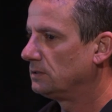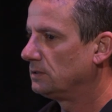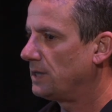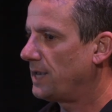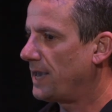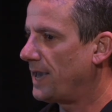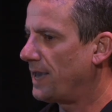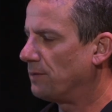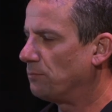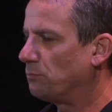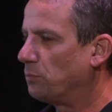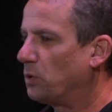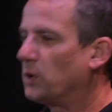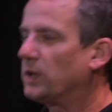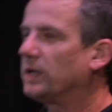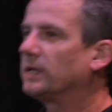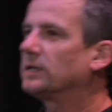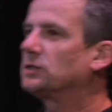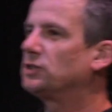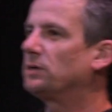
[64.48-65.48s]
and
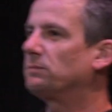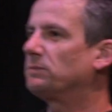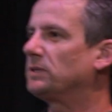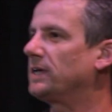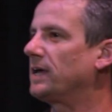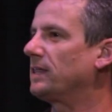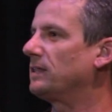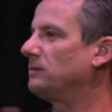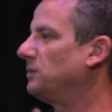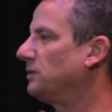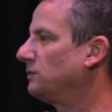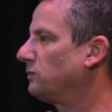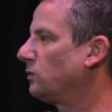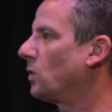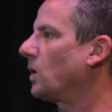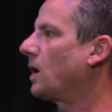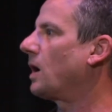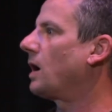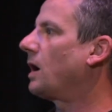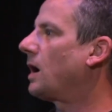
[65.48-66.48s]
putting a ship together
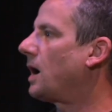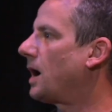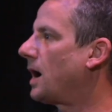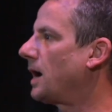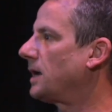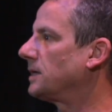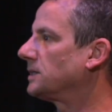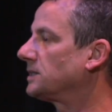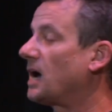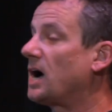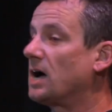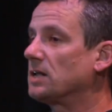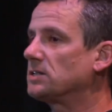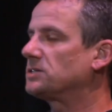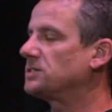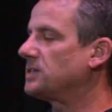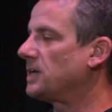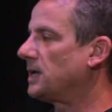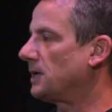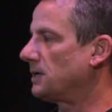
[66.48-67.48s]
before our eyes on
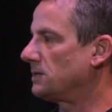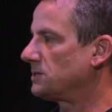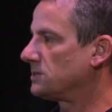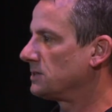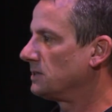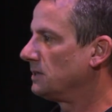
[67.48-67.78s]
stage.